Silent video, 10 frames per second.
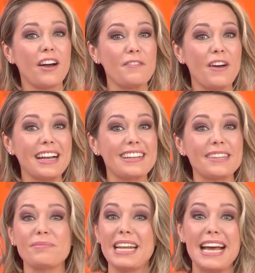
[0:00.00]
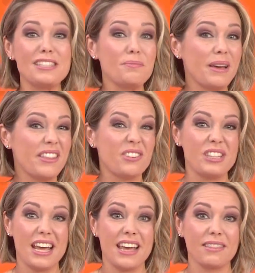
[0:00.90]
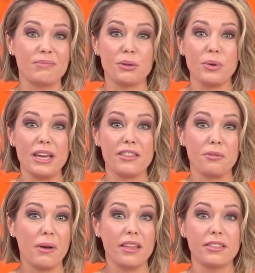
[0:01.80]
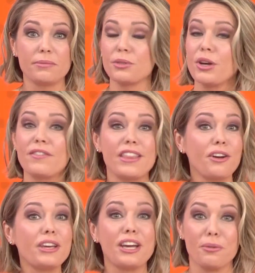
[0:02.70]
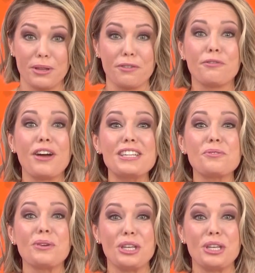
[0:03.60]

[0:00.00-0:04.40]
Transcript: All right, finally, it hasn't been their day, their week, their month, or even their year, but the Friends